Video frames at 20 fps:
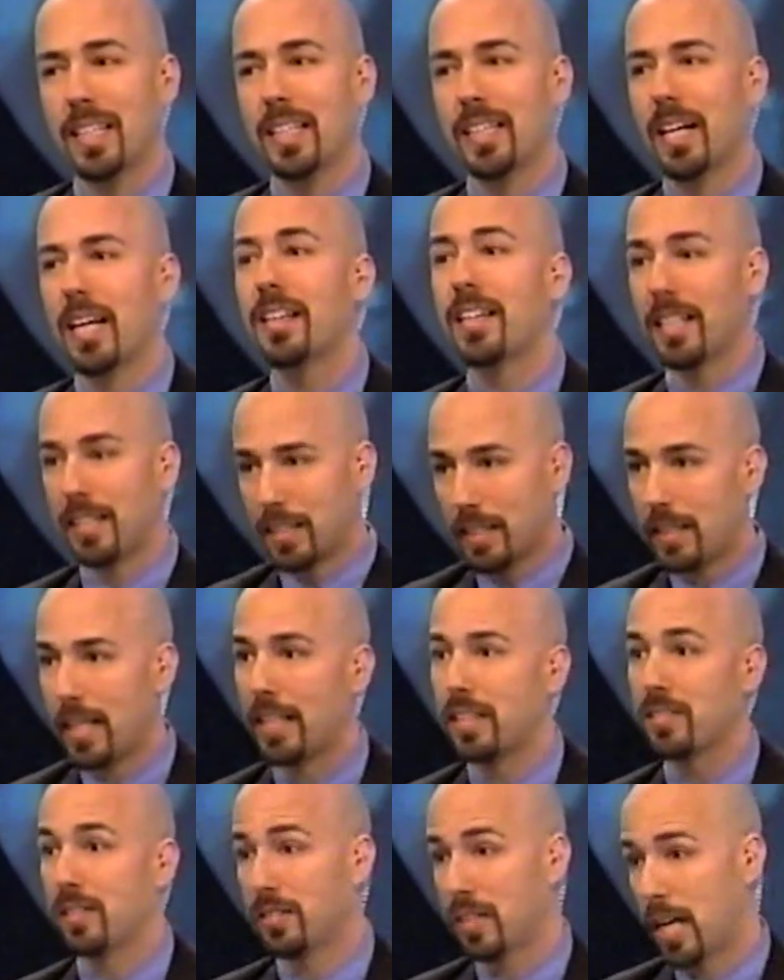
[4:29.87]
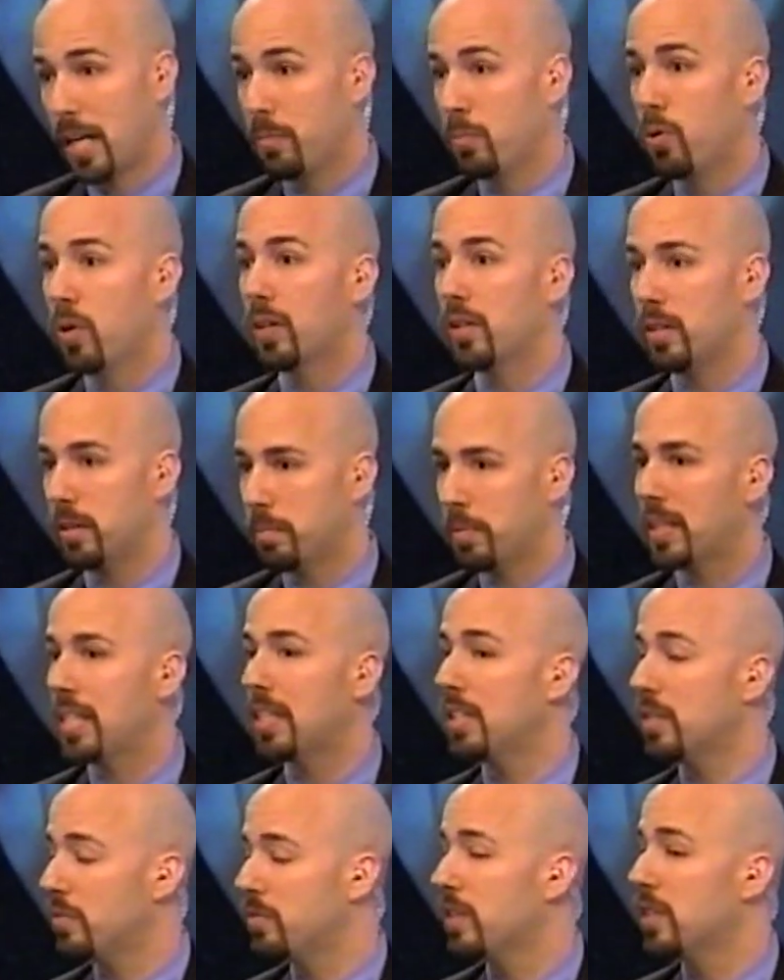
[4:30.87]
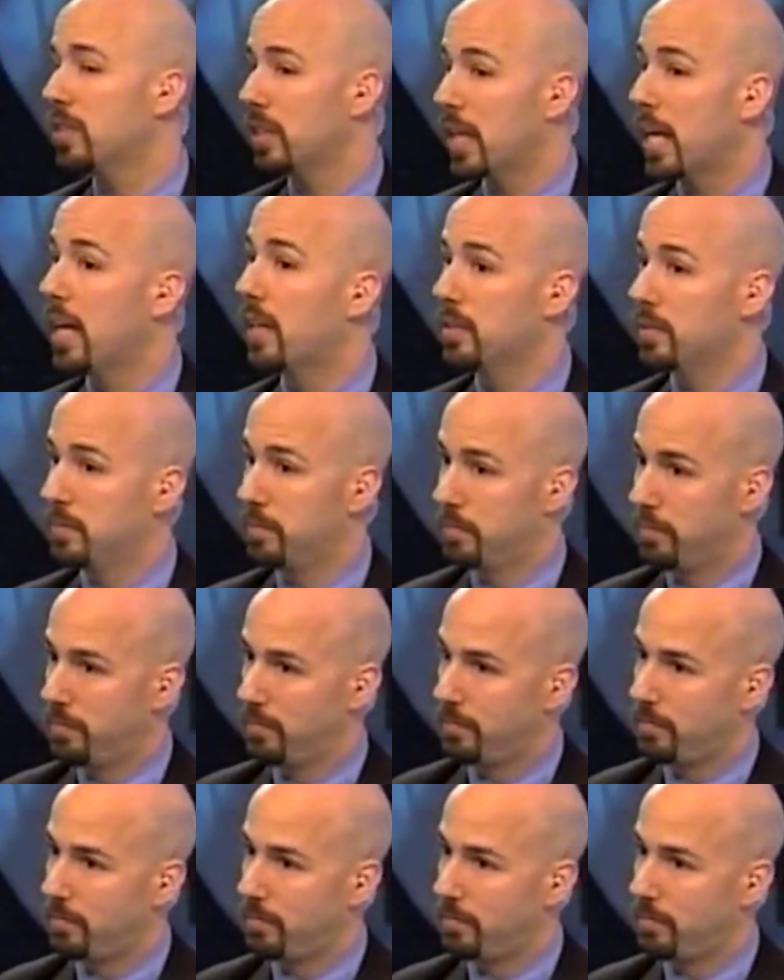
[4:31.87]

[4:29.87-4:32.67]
I think thanks to Time Warner, they're beginning to figure it out. And